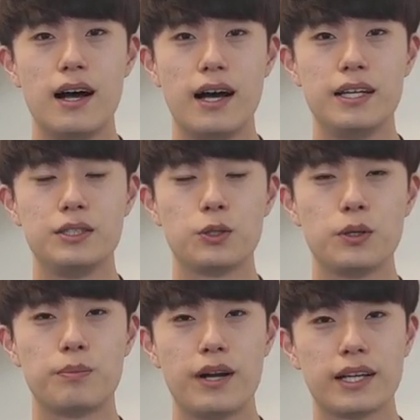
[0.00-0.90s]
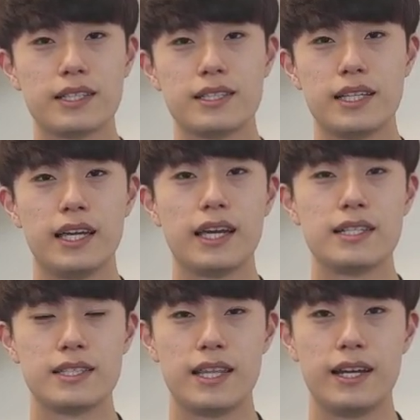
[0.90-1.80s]
I enjoy practicing
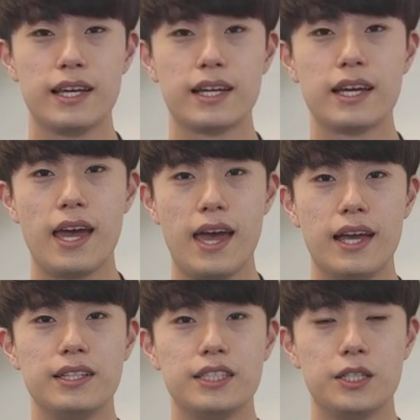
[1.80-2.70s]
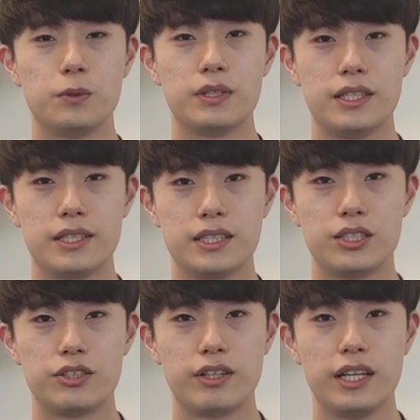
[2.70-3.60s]
aesthetic and general
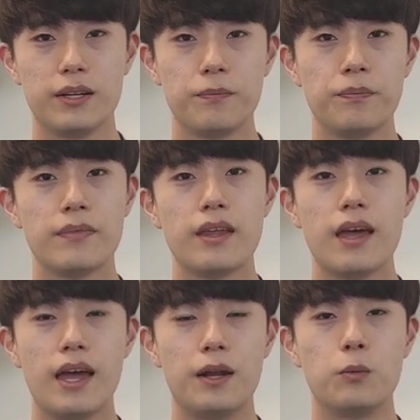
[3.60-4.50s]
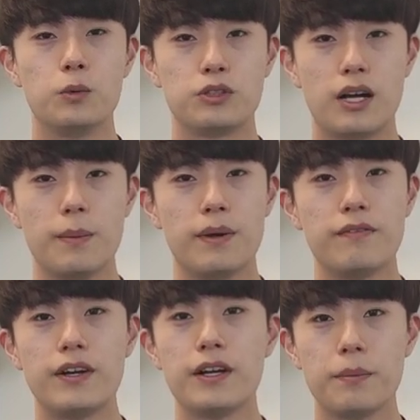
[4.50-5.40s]
dentistry, and will try my
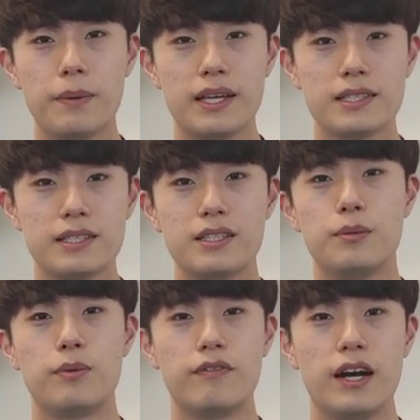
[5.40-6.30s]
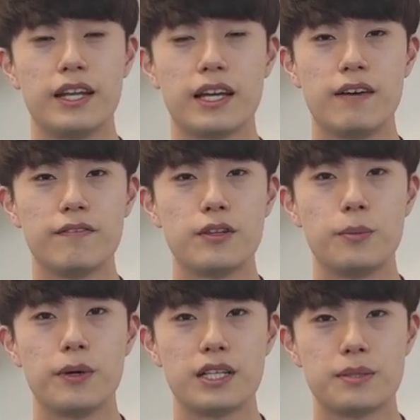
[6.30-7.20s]
very best to provide a
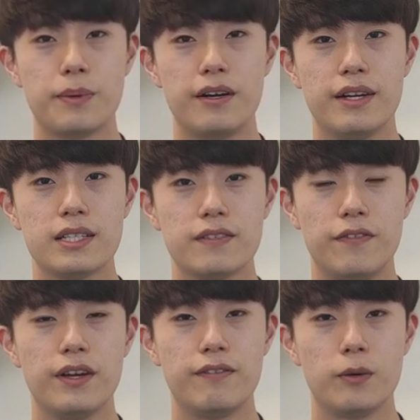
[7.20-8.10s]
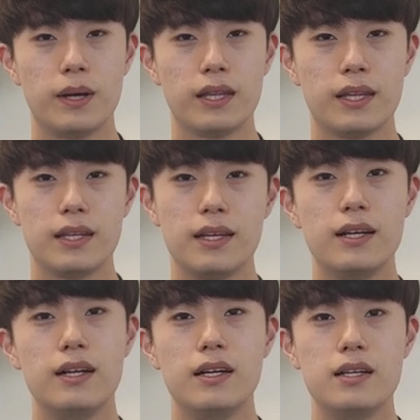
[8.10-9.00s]
comfortable experience for everyone.
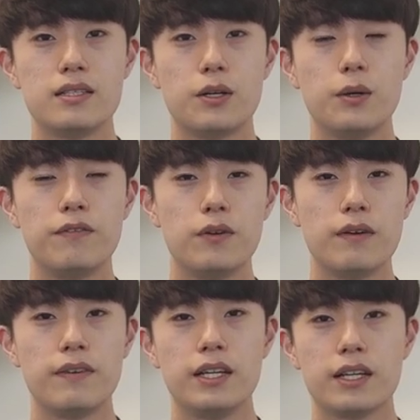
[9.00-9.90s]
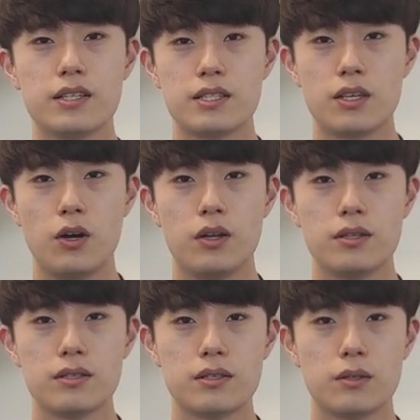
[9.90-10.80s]
So if you have any
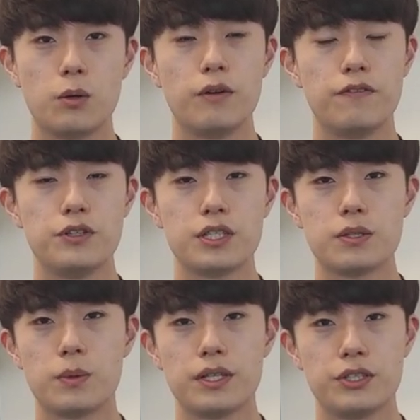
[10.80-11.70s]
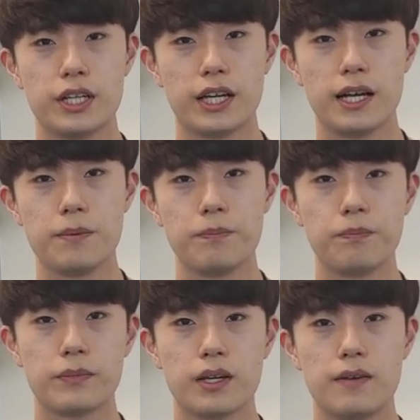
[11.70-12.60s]
concerns, or if you just want a
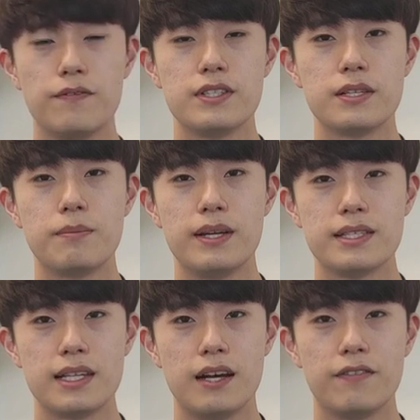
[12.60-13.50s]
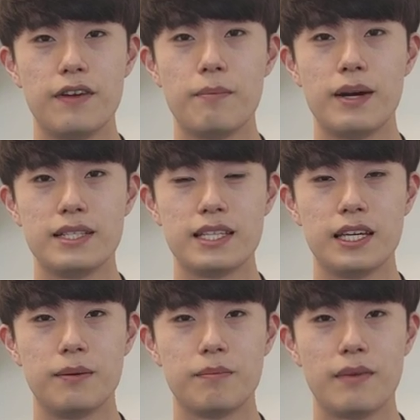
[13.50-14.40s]
checkup, come visit myself and my
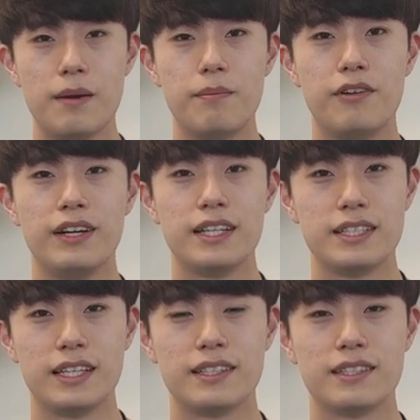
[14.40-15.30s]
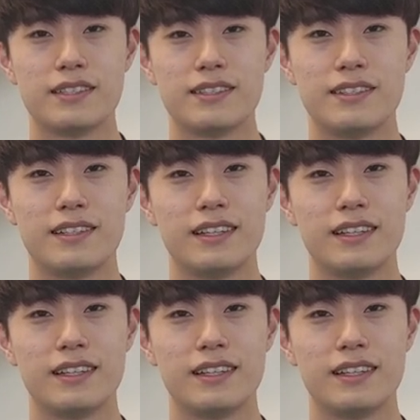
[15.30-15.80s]
team at Marina Dentists.